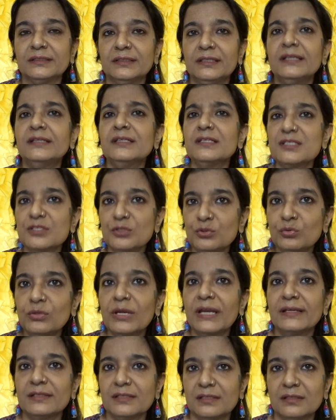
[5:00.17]
Let us look
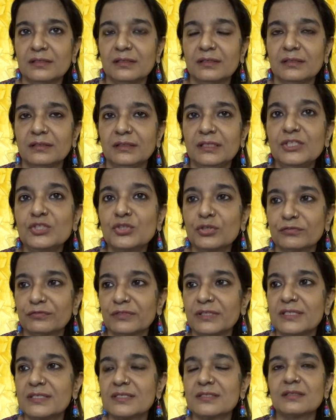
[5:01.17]
at each of
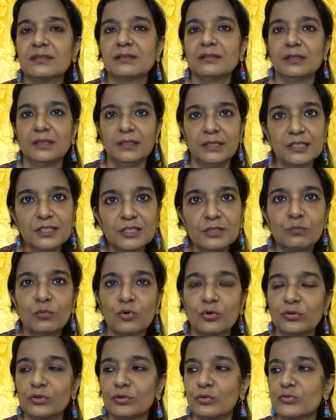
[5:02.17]
these a little
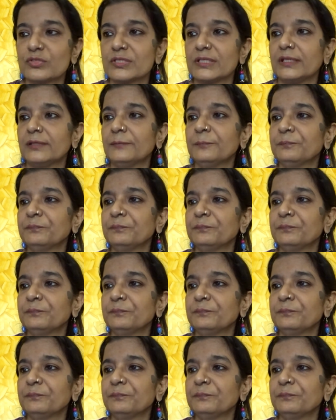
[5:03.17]
more closely.